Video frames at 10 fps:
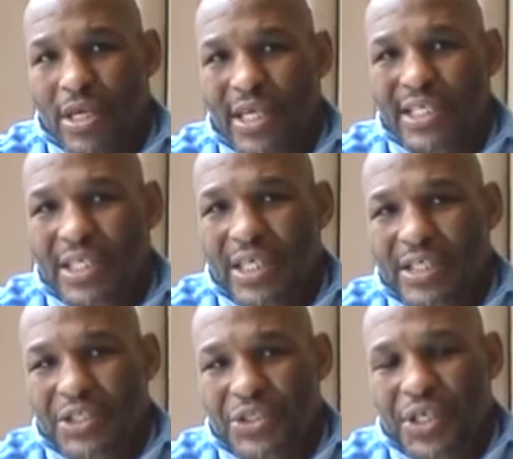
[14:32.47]
it's,
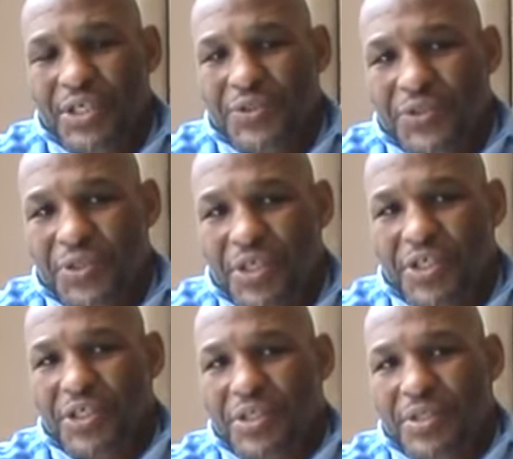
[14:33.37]
it's, it's,
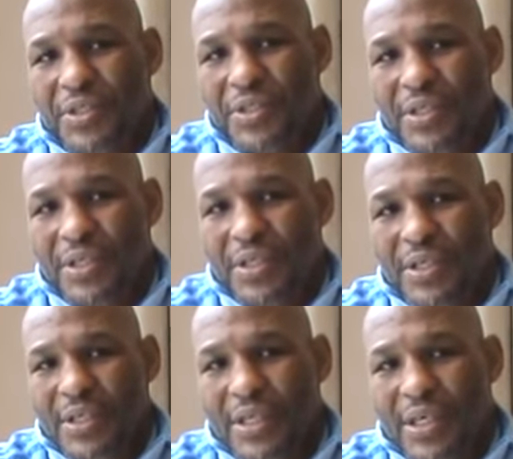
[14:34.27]
it's,
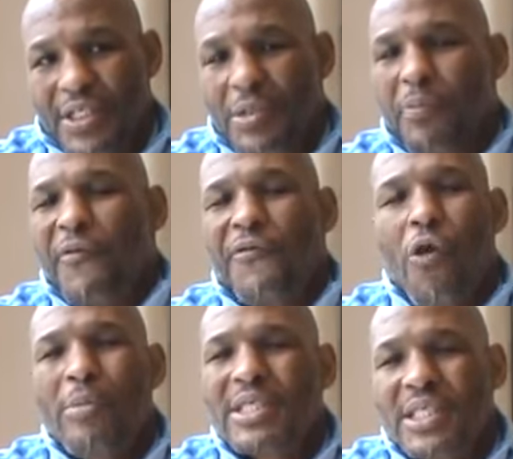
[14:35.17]
it's a
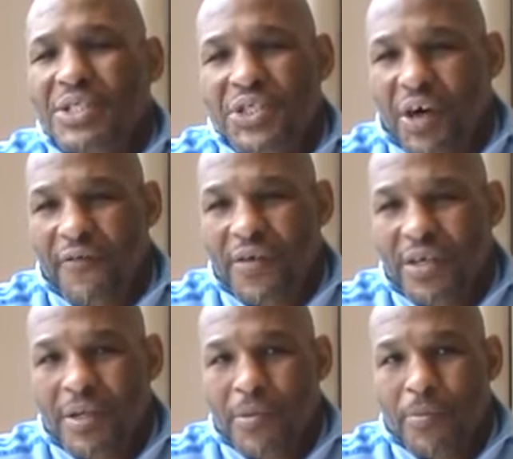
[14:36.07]
performance itself
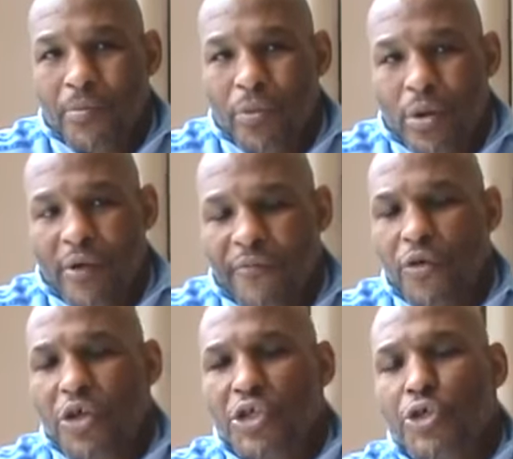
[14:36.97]
if
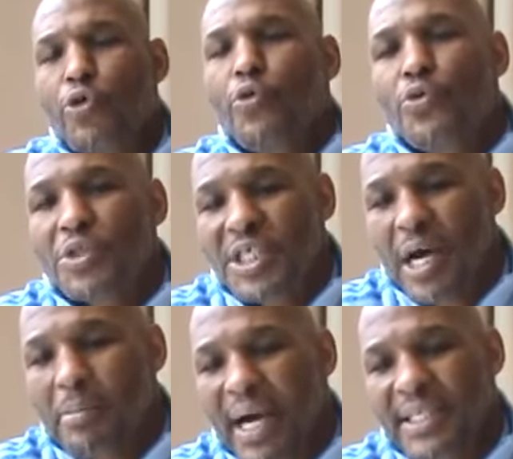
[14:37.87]
you can use
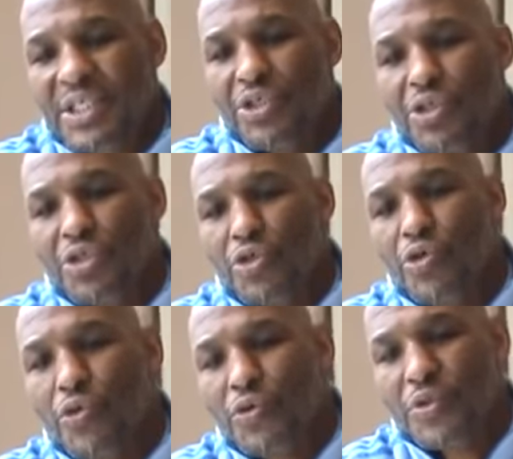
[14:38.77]
sound bites and you can
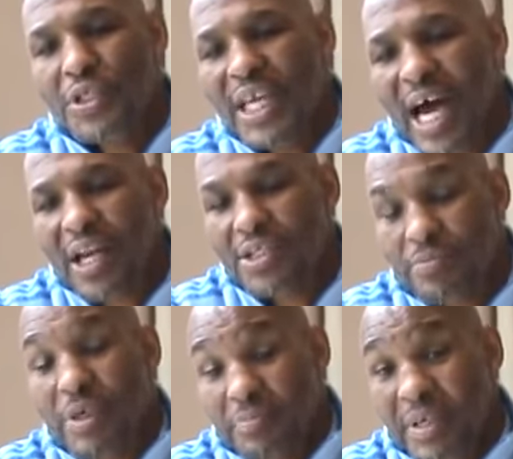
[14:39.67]
use
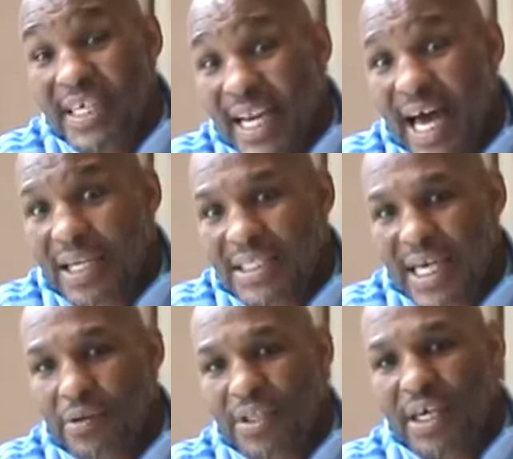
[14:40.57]
knowledge, knowledge
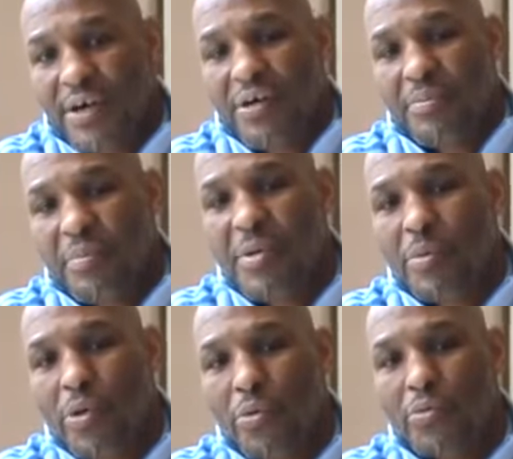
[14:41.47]
out there and
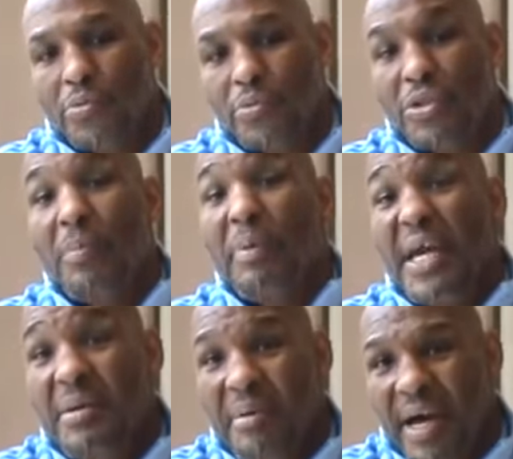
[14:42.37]
people
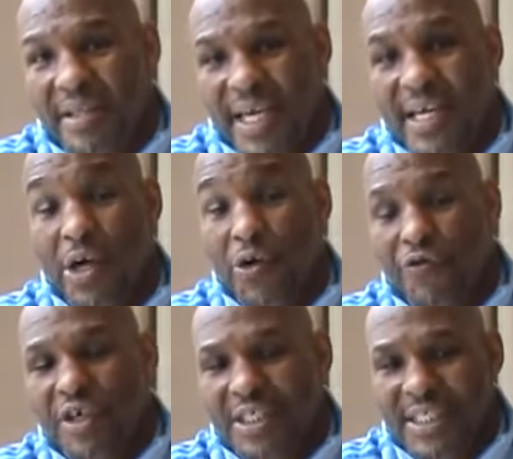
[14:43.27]
debate about that,
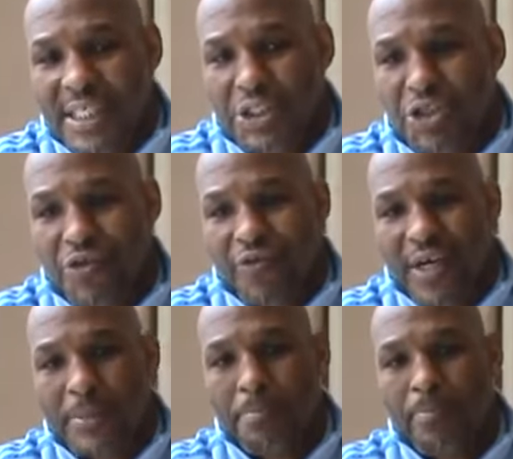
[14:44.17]
agree to disagree,